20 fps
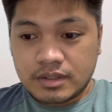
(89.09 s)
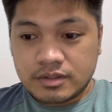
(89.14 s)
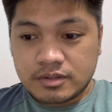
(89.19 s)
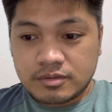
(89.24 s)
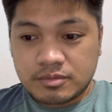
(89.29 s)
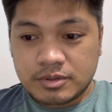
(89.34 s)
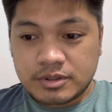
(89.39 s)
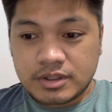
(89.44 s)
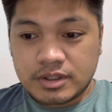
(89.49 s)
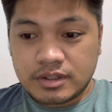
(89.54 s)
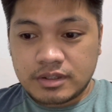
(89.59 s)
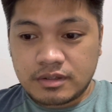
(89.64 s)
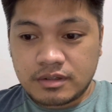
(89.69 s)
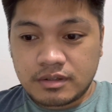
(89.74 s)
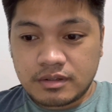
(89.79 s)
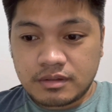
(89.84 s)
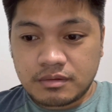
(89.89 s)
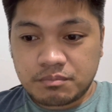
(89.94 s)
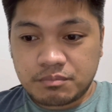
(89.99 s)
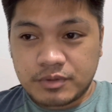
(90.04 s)

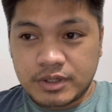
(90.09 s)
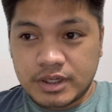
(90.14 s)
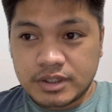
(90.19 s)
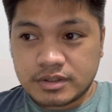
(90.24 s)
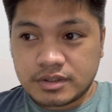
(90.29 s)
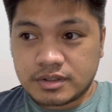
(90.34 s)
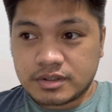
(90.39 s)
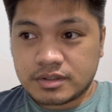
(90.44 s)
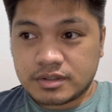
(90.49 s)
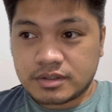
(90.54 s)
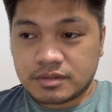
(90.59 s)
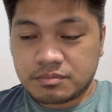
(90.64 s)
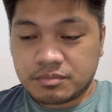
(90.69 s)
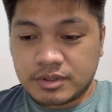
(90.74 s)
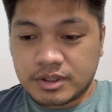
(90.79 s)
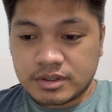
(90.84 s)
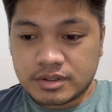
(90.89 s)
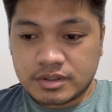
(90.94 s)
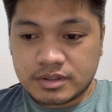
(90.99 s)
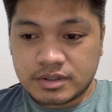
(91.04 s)
especially processed
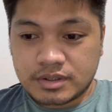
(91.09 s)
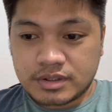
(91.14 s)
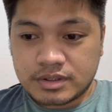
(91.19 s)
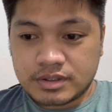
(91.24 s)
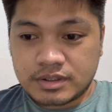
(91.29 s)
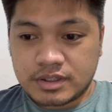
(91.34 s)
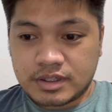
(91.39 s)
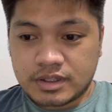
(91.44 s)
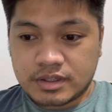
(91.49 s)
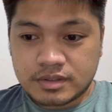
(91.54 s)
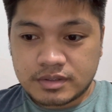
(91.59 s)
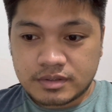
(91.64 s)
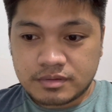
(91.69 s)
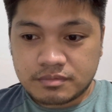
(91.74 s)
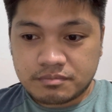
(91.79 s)
snacks.